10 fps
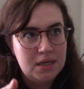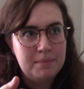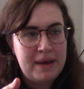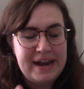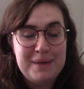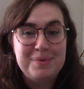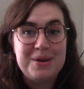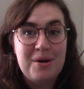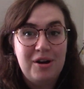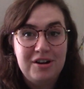Pineapple
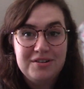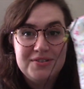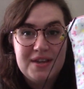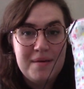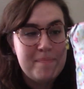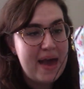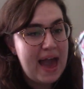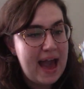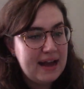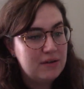Yarns
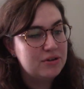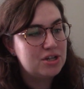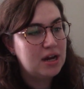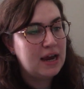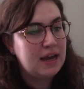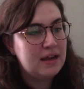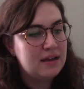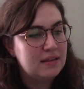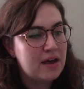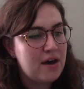bag, which I
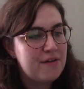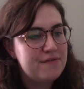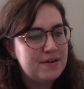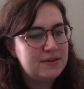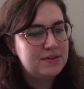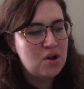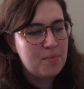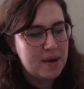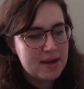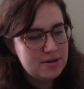love so
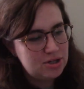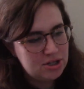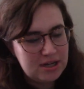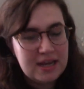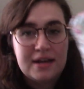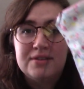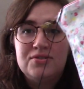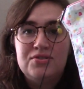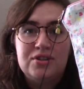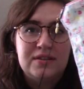much. It
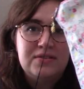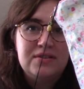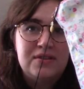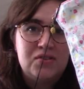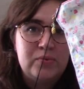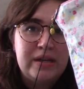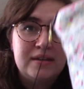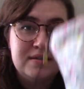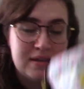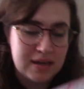is just the
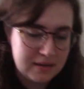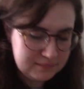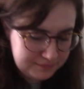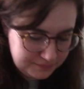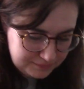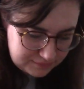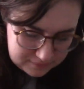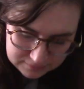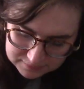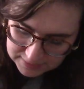sweetest thing.
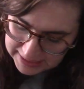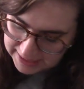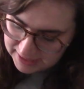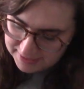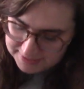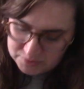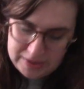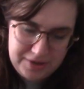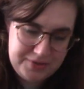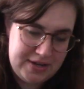And the
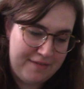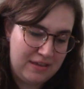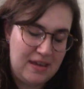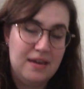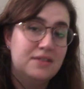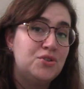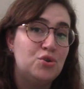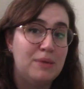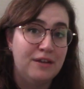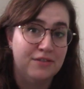sweater is definitely
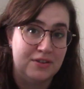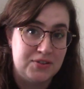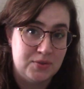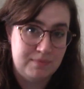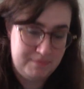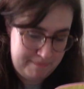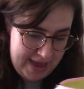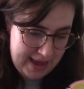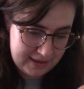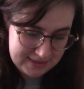too big for this
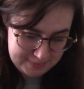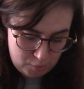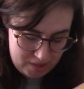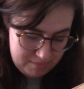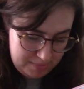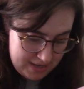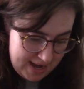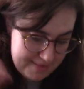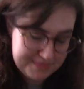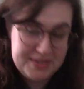bag at this point, but
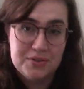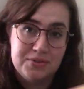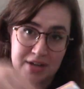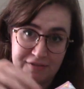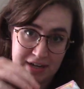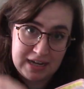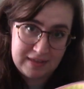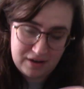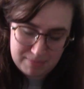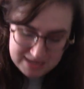I am still stuffing it
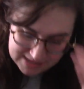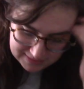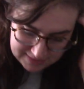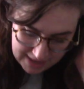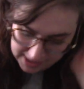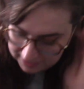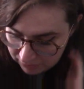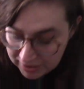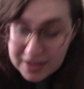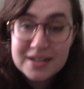in there because I
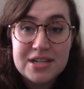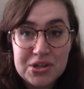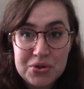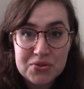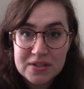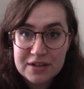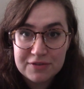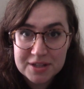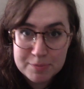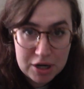want to continue using it
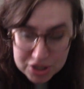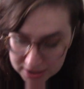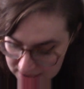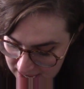for this project.